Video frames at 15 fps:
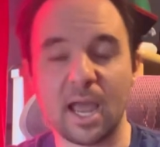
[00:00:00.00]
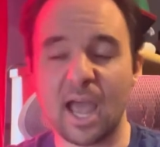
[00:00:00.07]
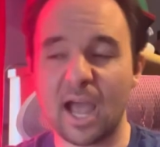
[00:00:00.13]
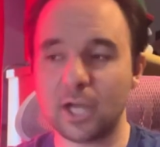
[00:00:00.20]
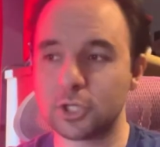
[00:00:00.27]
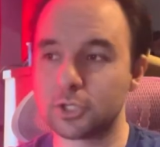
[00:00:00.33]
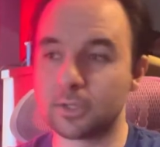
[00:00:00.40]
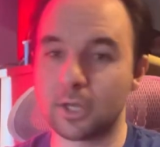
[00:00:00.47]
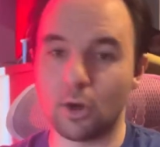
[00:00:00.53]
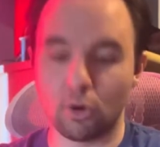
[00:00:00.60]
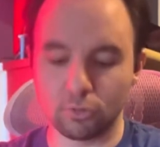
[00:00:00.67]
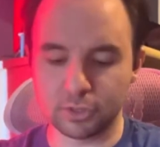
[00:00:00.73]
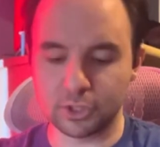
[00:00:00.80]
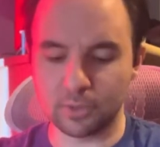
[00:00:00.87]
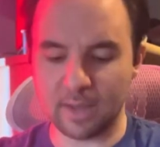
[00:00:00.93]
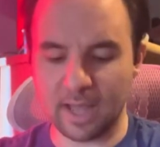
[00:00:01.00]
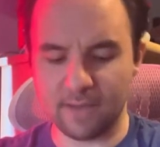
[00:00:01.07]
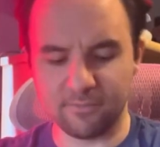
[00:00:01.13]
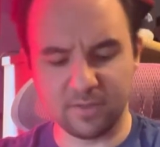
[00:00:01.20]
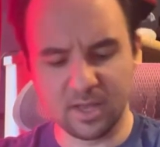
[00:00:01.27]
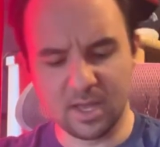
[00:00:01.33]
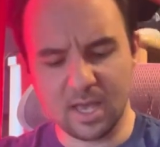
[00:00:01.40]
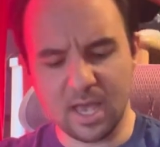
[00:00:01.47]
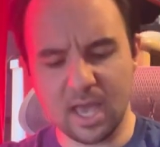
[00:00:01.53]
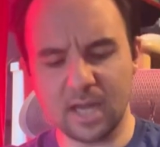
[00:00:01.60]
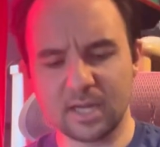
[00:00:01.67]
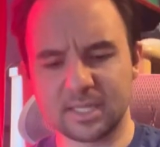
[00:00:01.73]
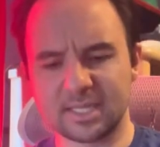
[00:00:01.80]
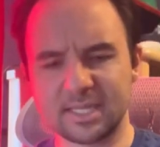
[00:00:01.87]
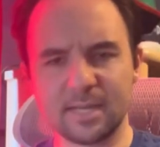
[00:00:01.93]
I actually also have,
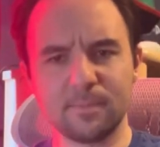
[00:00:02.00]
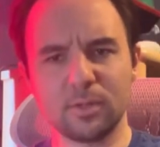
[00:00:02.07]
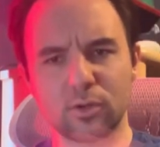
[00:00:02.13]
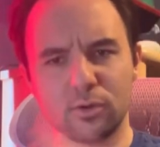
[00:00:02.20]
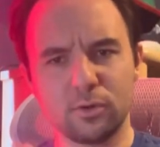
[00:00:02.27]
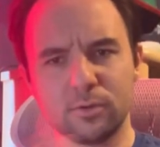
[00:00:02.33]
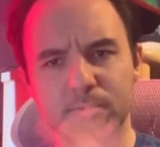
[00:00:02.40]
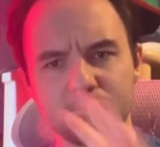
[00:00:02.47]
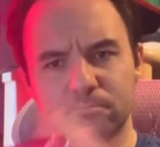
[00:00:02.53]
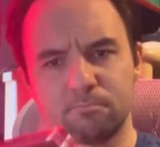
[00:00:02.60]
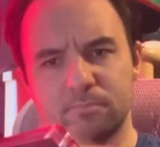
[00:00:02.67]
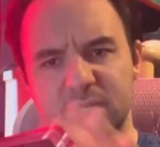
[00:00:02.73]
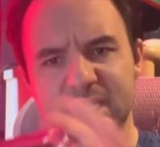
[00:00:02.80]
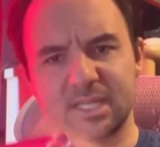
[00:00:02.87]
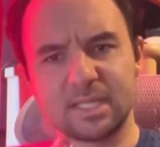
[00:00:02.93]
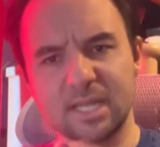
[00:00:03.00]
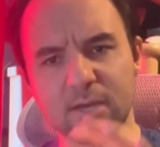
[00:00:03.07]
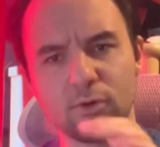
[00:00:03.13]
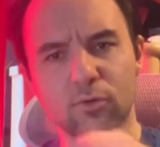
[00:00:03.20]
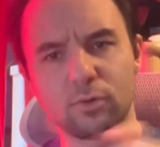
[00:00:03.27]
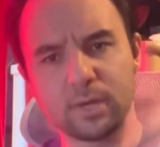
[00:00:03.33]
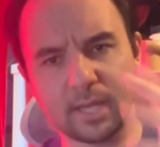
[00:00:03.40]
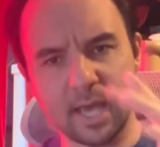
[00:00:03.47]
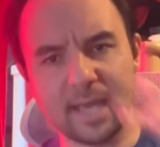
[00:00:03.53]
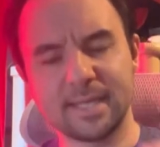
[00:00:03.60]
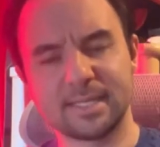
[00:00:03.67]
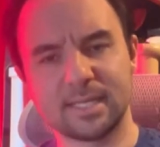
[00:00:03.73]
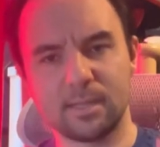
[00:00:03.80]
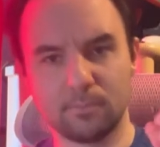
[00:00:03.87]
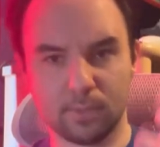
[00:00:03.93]
in a similar steel
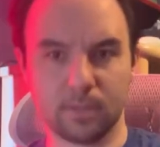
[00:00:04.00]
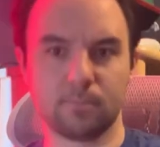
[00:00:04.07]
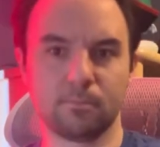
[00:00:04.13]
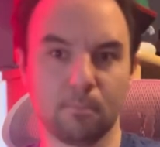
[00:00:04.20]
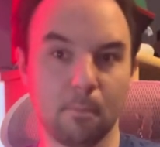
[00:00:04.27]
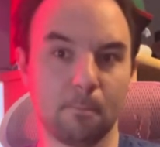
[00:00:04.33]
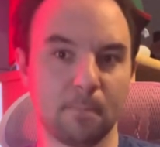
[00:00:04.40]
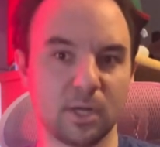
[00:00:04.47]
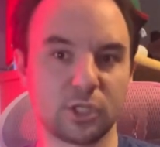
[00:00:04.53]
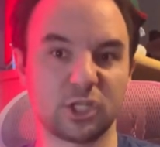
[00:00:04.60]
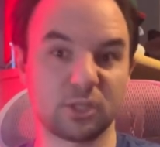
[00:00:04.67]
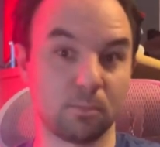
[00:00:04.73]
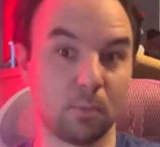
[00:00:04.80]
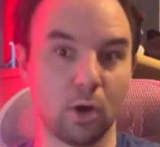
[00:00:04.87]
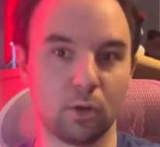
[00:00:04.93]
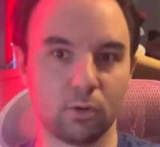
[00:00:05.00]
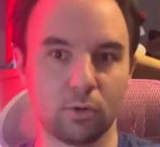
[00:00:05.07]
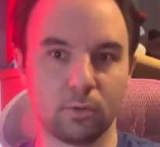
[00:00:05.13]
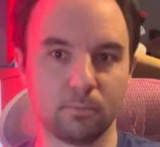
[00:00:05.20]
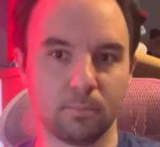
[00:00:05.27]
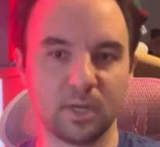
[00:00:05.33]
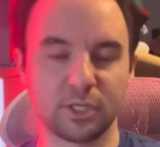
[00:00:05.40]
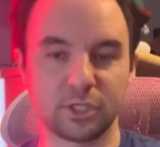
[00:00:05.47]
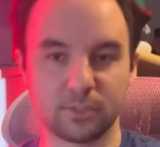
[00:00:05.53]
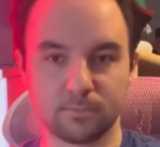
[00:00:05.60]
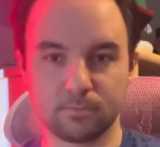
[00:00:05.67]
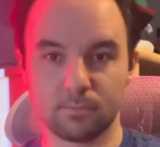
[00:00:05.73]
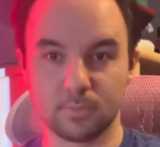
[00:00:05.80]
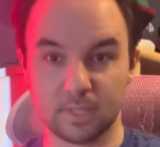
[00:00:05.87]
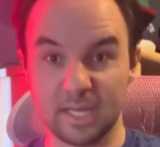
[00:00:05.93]
casing, but much smaller, much
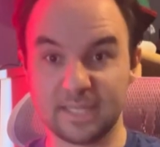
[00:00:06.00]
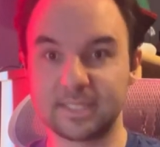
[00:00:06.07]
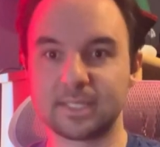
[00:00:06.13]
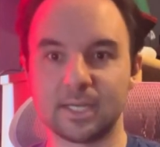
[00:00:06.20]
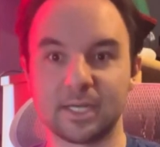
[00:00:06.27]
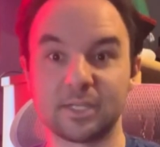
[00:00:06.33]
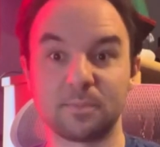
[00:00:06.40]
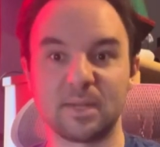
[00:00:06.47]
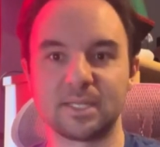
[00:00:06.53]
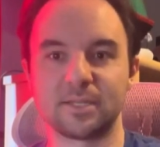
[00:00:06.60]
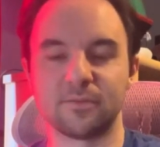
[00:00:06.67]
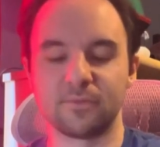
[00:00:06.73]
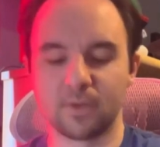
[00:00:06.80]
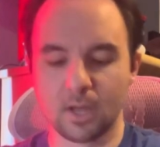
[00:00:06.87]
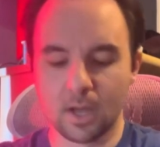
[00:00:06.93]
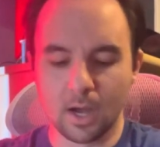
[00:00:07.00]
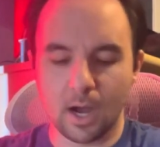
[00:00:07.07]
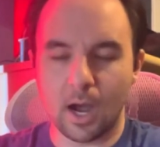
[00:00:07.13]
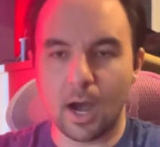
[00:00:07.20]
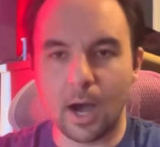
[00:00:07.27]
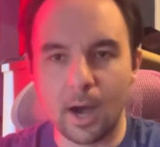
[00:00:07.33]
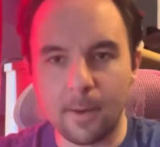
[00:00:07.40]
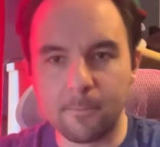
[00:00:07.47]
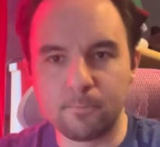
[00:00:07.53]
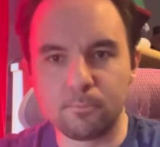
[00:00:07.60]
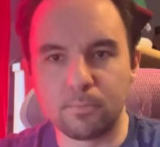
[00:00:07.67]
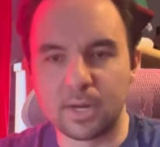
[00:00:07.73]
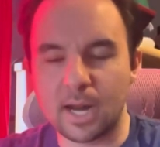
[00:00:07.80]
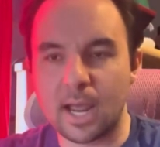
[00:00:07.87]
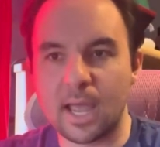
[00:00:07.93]
less expensive. Um,
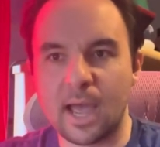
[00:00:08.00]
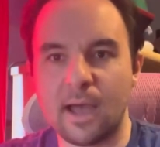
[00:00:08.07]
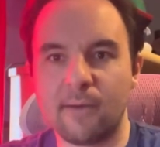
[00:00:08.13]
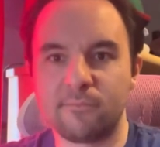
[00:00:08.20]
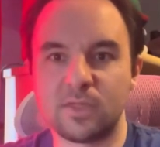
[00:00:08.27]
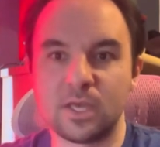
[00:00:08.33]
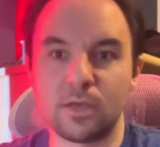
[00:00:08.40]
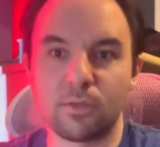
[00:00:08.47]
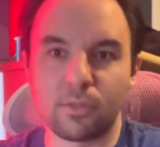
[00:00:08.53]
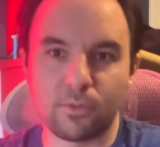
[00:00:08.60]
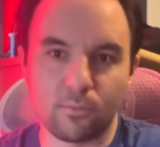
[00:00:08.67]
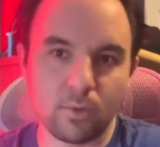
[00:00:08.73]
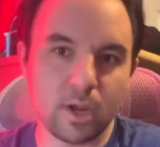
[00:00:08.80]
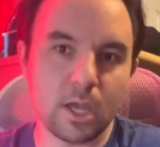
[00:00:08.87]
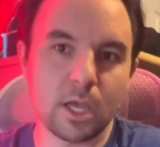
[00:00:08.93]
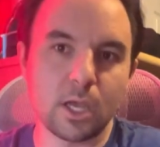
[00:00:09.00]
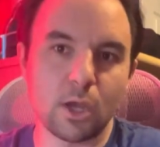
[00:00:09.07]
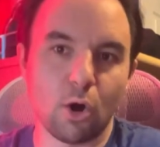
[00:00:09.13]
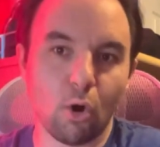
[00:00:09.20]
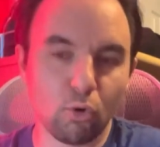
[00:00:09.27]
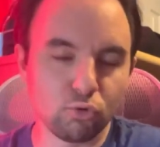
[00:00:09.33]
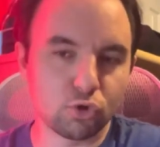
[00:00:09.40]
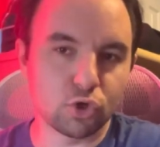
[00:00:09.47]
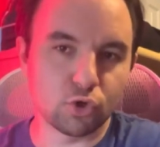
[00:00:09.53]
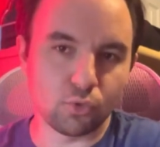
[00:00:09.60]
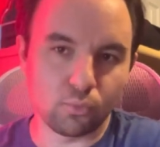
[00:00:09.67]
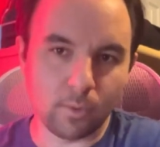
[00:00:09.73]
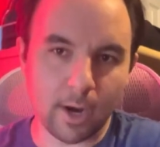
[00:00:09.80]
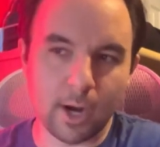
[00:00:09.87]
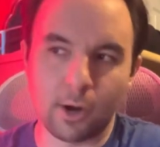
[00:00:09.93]
but I have the three ultra
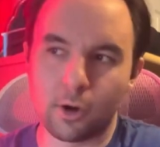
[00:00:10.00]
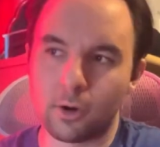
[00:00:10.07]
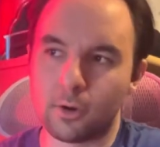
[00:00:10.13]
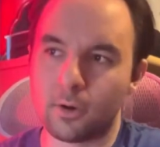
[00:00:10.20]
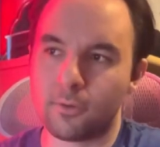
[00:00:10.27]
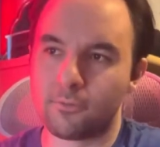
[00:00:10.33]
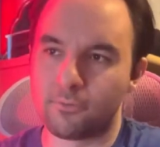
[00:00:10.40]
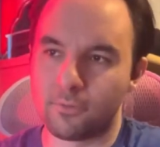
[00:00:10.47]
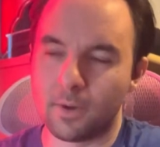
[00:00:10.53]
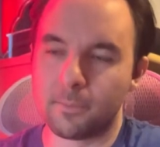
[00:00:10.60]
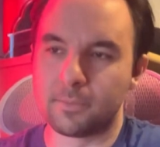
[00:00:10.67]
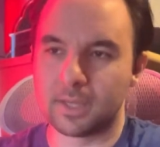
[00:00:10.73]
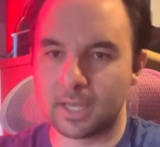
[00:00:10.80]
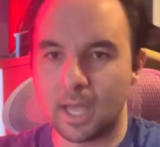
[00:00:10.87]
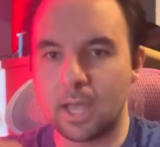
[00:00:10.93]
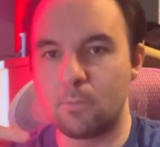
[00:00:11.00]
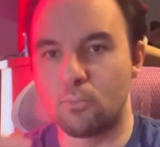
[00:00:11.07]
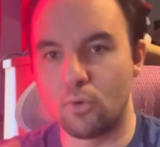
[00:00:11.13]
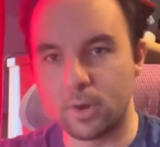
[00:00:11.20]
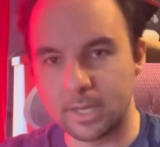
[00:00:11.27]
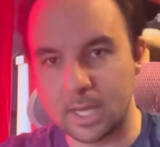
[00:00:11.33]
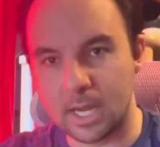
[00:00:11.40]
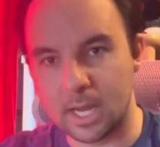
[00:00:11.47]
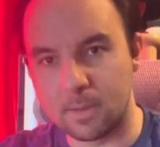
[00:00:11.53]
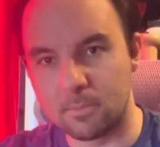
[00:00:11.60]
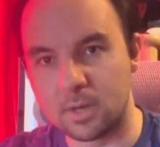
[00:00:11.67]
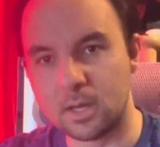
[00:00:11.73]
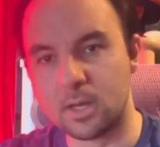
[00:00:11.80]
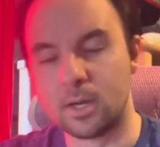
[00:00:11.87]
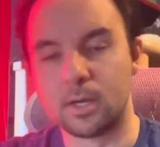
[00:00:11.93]
rare from the Game Boy
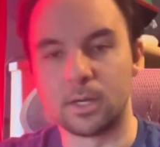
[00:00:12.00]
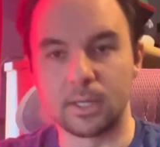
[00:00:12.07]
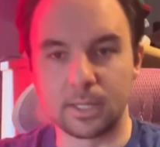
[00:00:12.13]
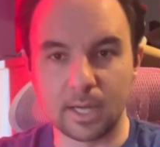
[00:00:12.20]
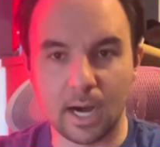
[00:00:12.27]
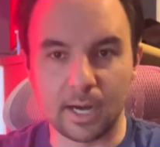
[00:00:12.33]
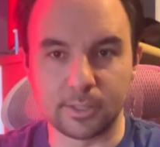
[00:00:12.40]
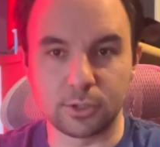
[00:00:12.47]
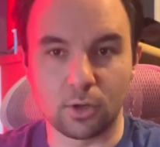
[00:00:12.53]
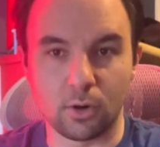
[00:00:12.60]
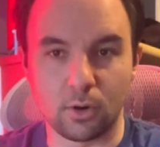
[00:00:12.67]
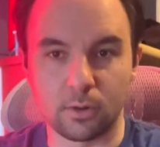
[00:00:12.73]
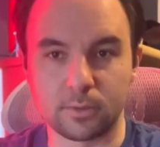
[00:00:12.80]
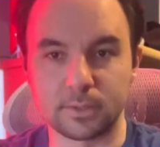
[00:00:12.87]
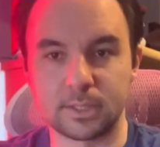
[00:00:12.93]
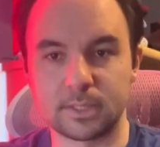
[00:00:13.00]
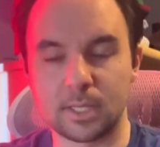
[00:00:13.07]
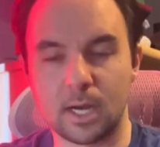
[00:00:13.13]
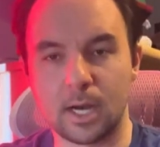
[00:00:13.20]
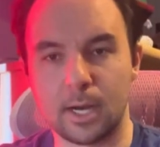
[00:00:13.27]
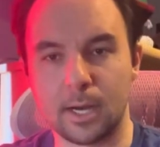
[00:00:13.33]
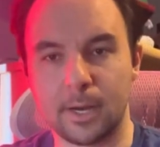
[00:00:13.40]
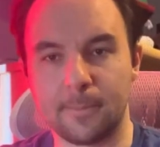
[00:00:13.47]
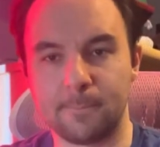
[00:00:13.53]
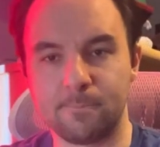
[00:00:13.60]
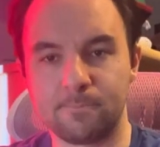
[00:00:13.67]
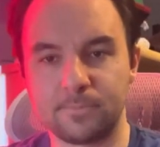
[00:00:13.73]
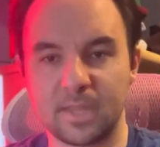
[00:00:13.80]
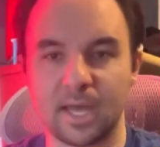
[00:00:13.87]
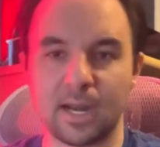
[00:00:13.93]
game God cards
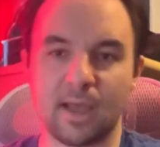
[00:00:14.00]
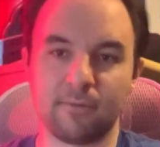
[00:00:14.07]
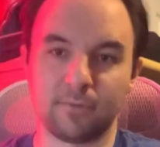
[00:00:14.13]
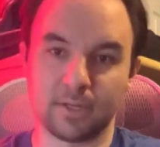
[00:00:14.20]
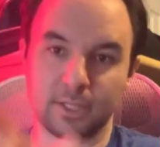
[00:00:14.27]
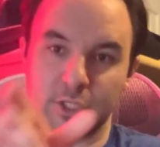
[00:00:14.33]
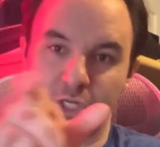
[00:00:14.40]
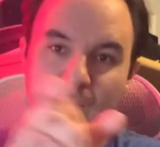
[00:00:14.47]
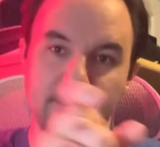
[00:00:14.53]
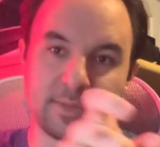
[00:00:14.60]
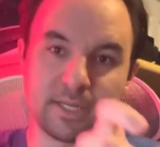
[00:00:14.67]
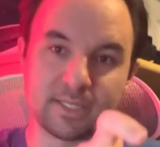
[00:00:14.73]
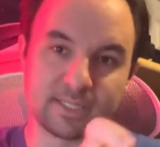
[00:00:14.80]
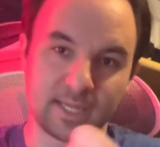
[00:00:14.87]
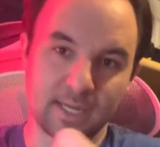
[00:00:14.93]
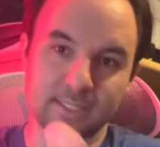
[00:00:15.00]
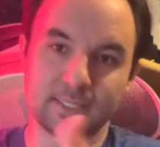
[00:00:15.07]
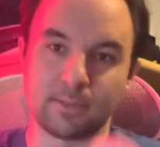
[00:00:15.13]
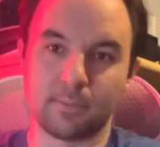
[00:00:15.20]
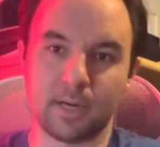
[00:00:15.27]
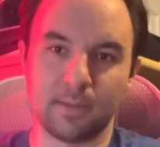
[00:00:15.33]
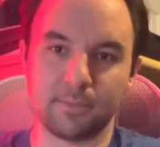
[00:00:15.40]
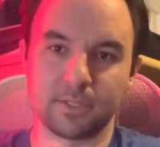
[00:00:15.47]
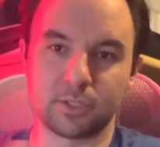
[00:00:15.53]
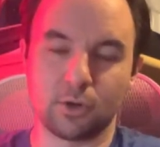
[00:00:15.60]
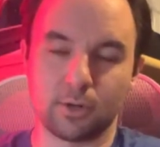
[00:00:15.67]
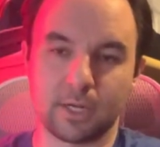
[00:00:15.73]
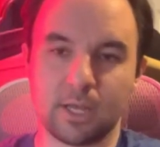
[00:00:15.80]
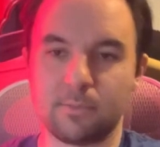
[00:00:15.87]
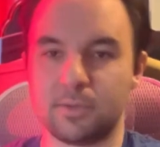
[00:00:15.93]
um, that have like the Japanese text at the bottom. This
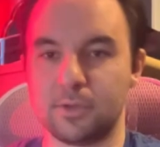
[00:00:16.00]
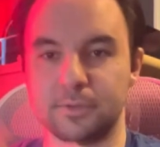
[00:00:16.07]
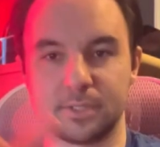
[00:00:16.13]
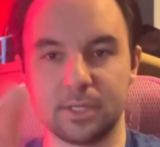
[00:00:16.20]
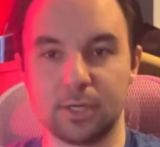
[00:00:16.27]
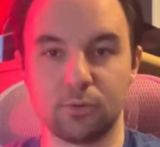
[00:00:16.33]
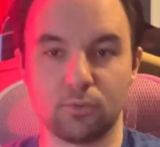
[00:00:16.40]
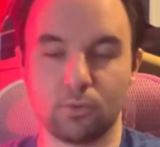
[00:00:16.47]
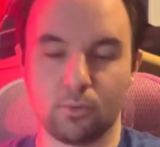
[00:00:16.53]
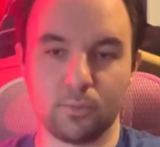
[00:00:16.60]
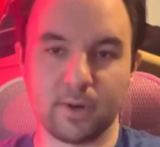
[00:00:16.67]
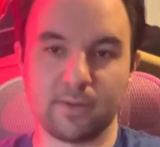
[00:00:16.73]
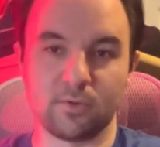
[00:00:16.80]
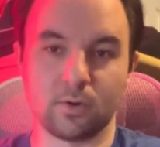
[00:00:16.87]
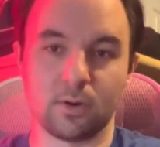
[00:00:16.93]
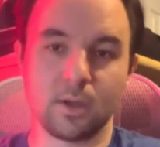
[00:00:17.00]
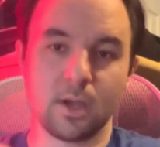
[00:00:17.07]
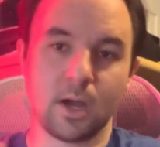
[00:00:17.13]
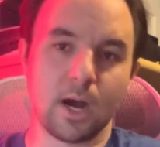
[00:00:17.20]
card can't be used in a duel or whatever.